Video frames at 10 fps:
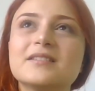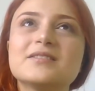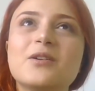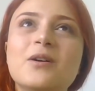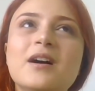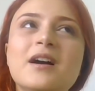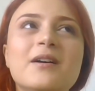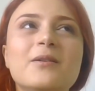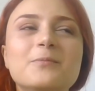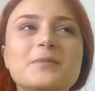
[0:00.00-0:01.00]
so
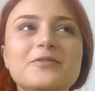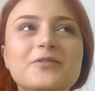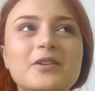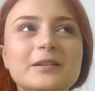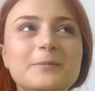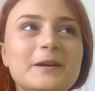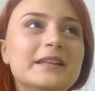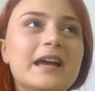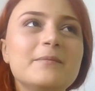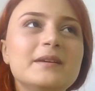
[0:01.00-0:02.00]
before the
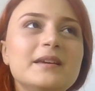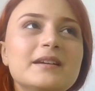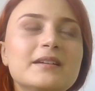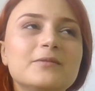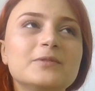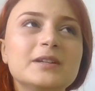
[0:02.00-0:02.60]
pandemic,